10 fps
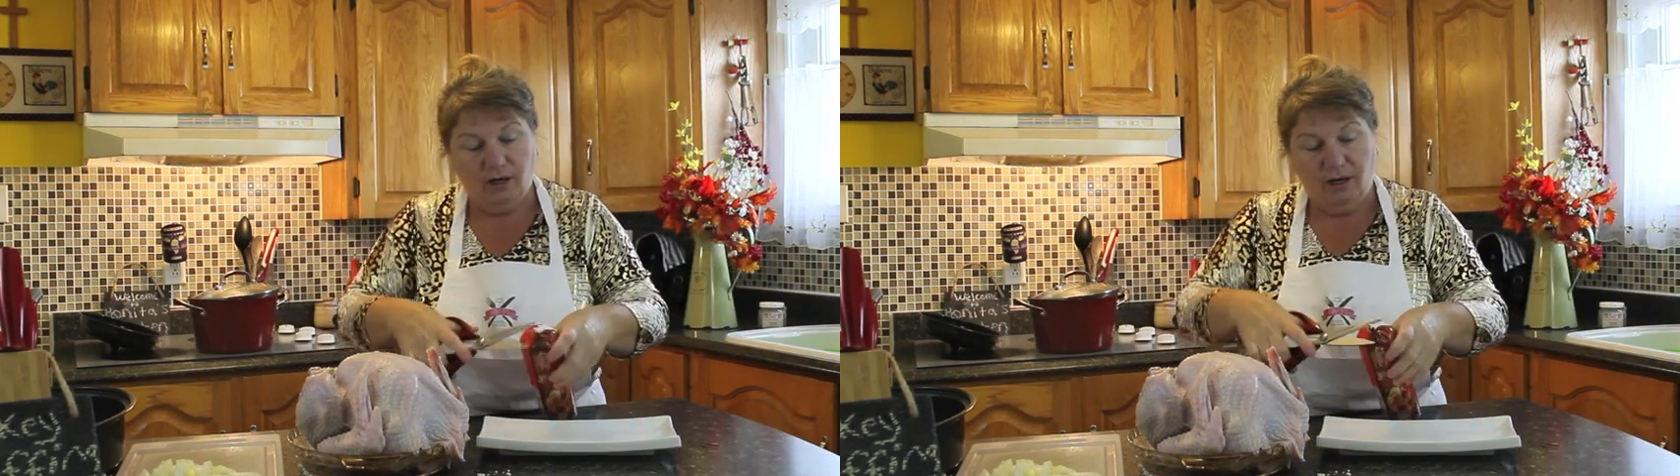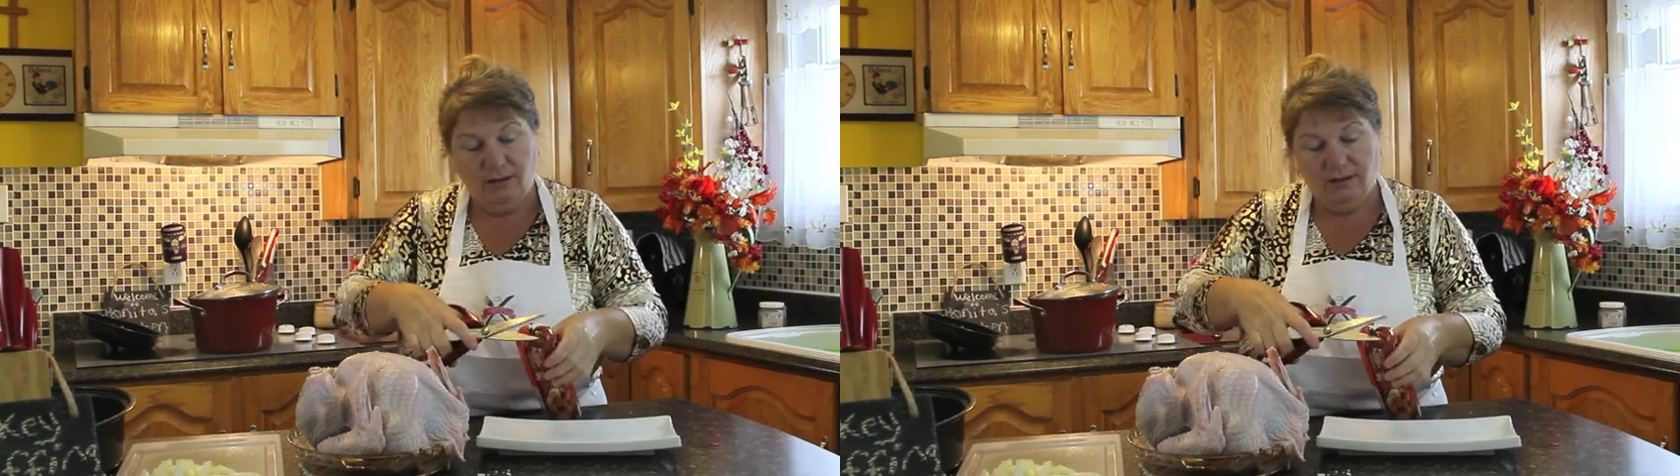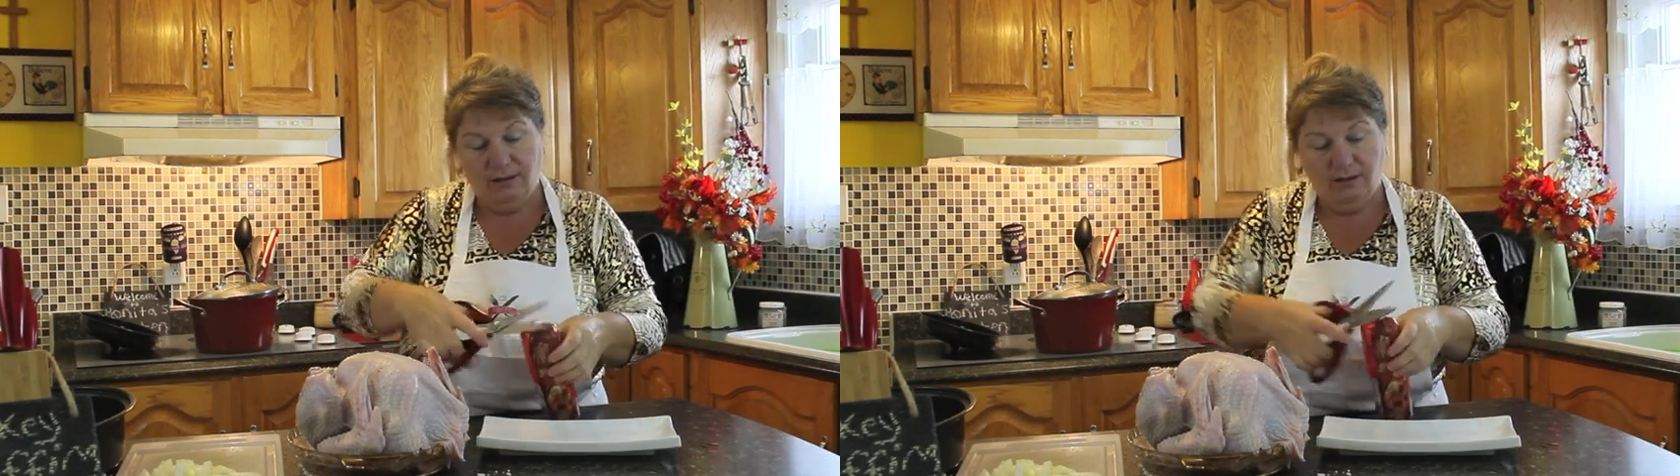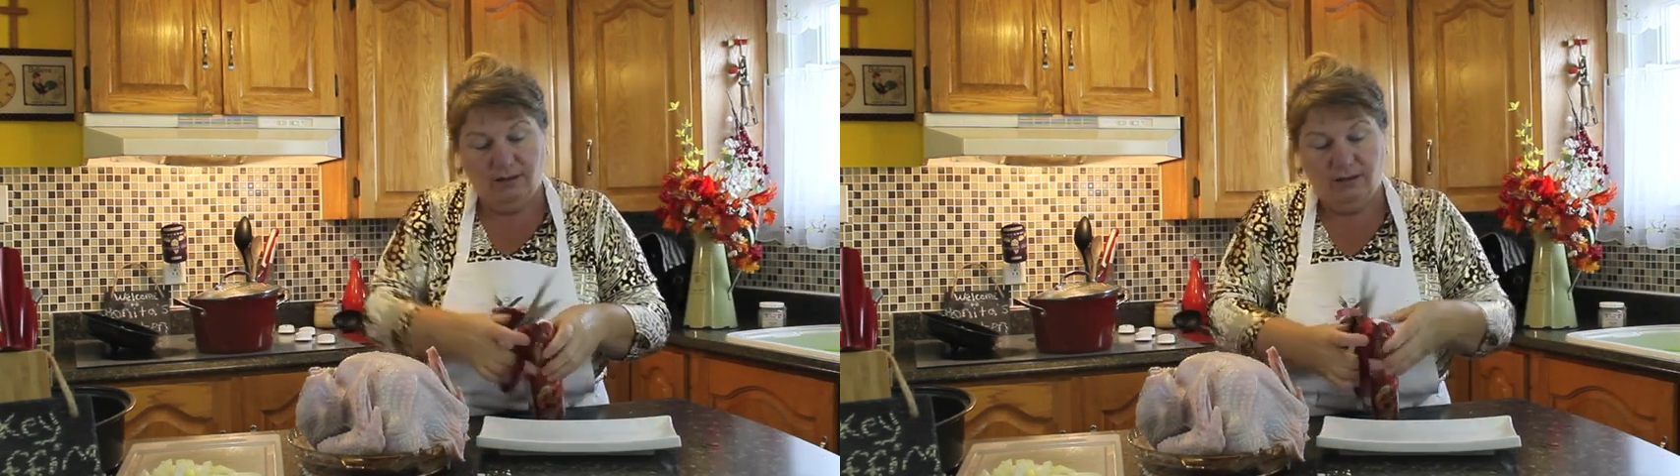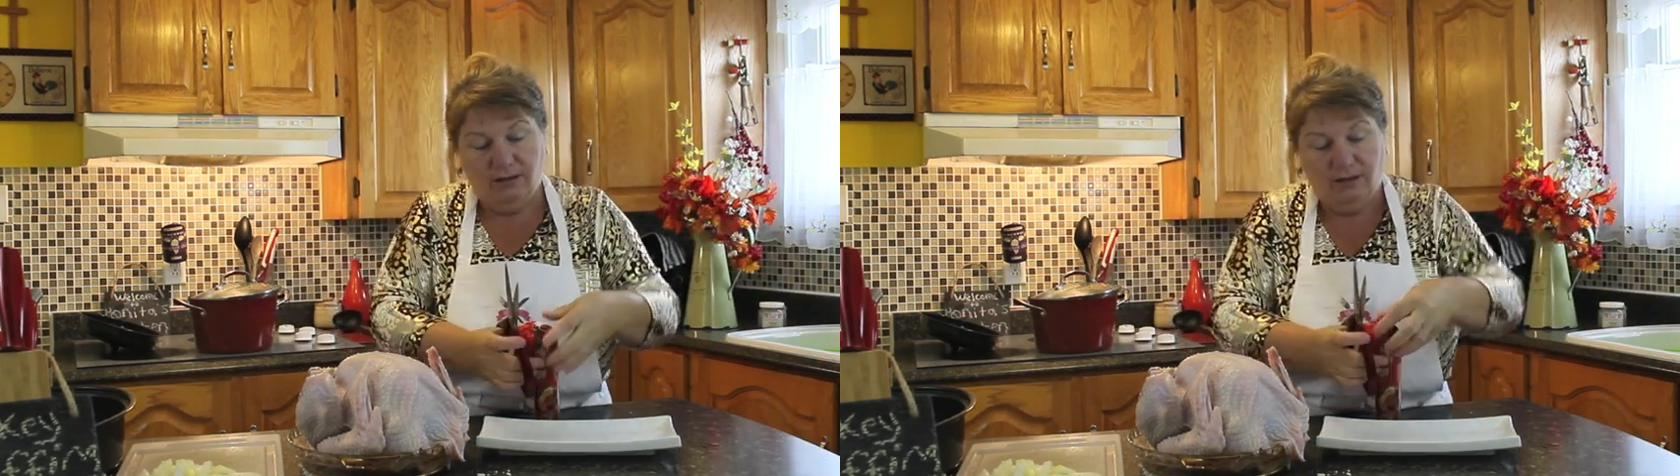cut
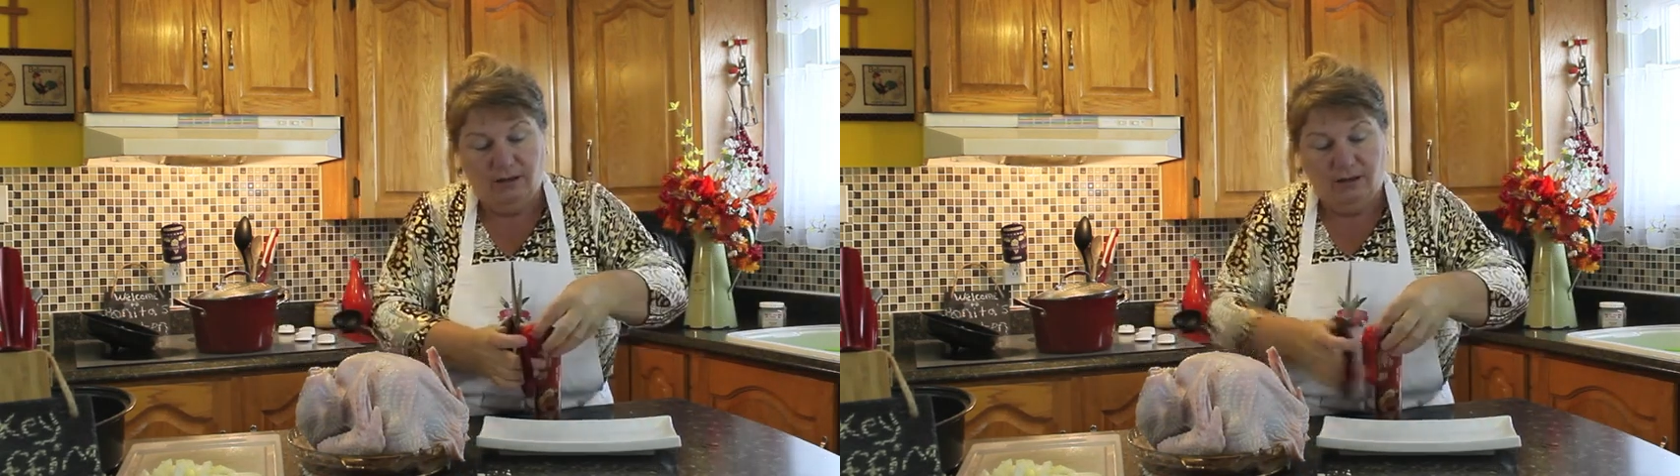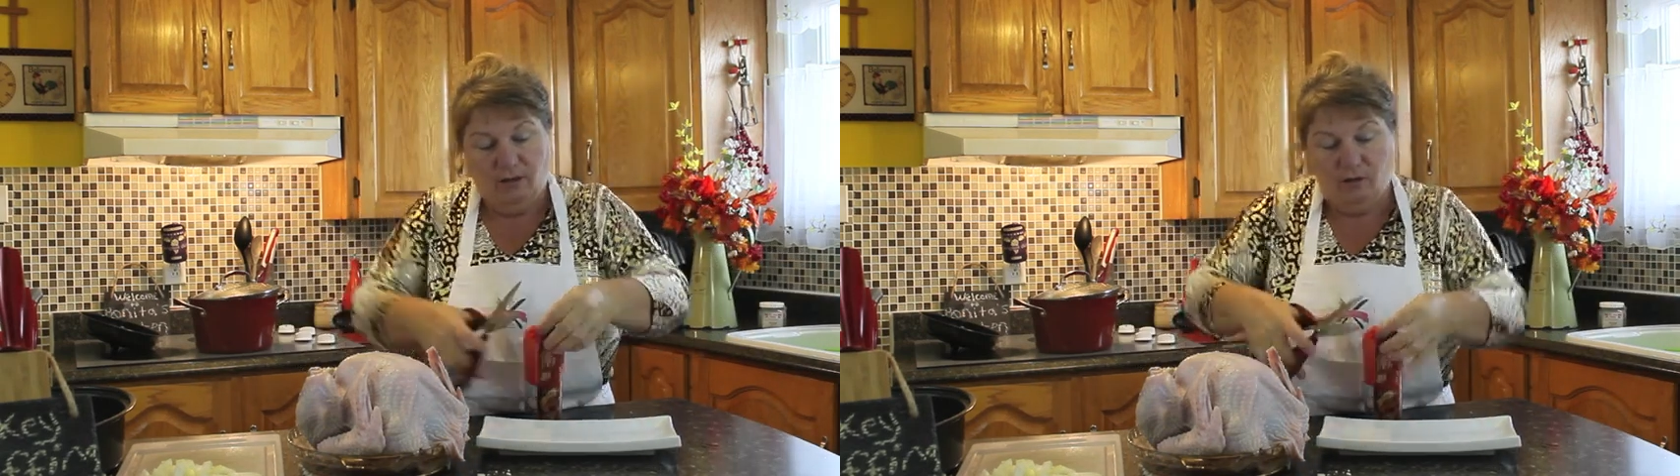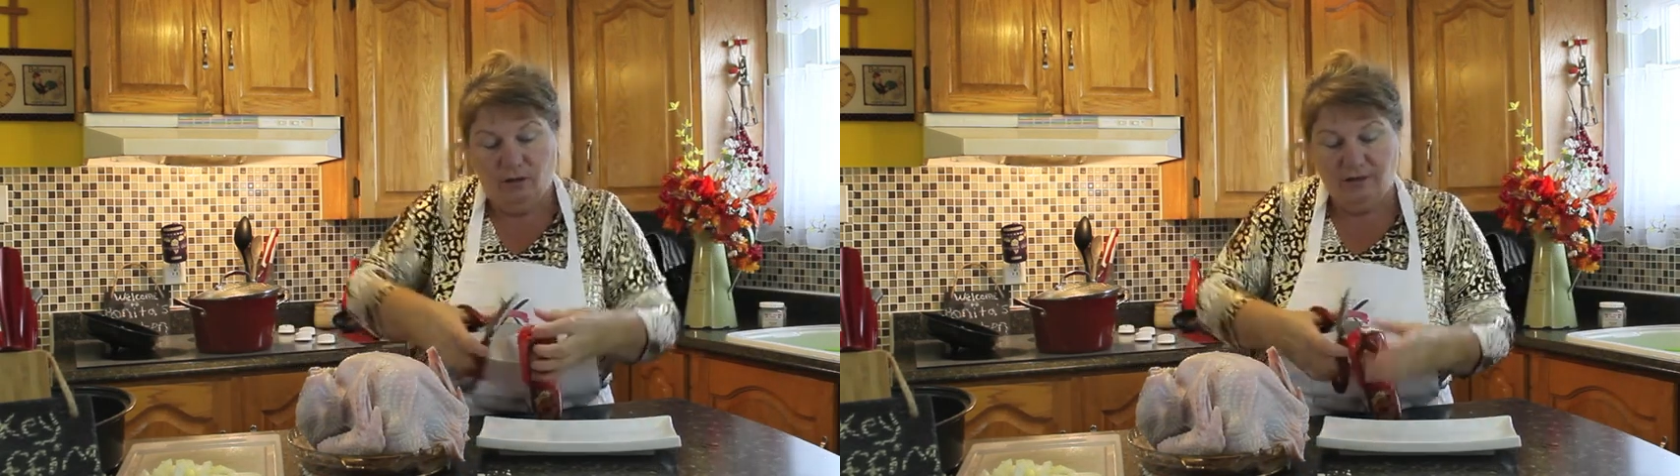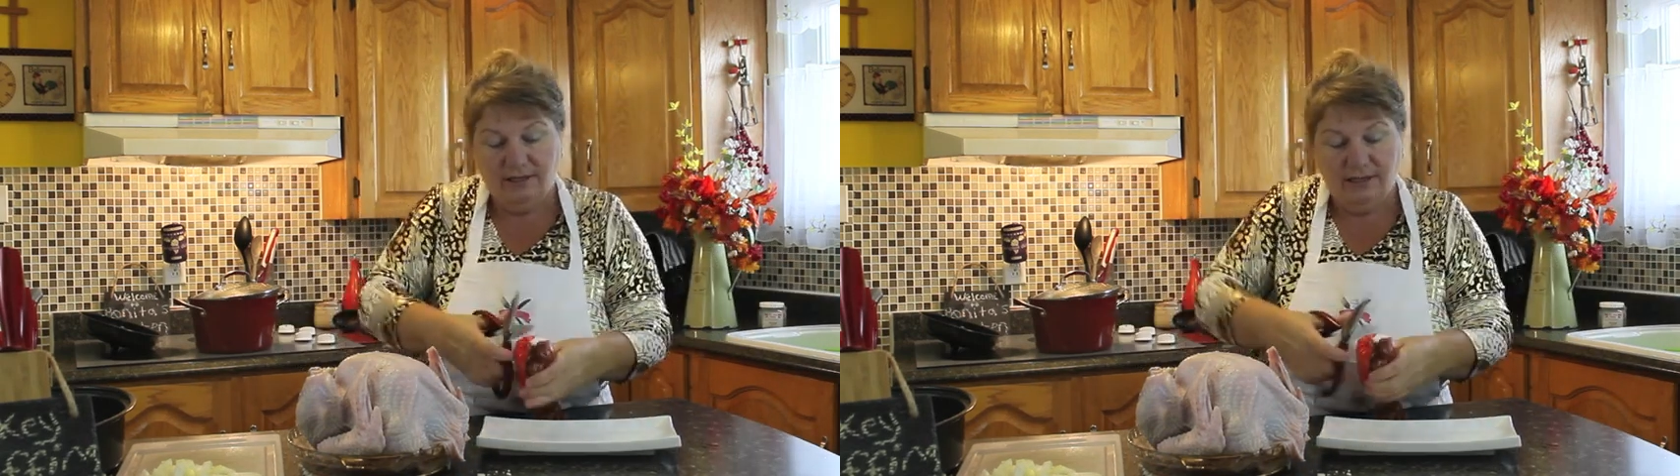one